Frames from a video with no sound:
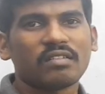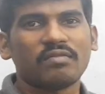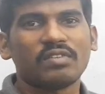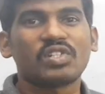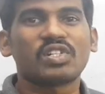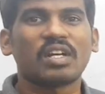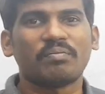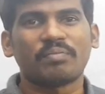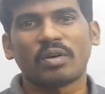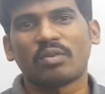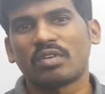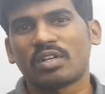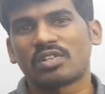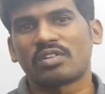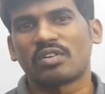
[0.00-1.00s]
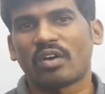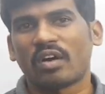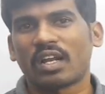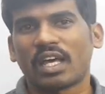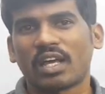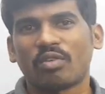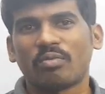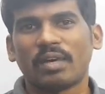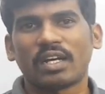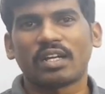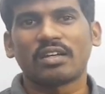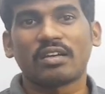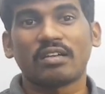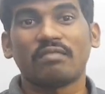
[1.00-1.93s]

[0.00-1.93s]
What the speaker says: which compound is non-aromatic,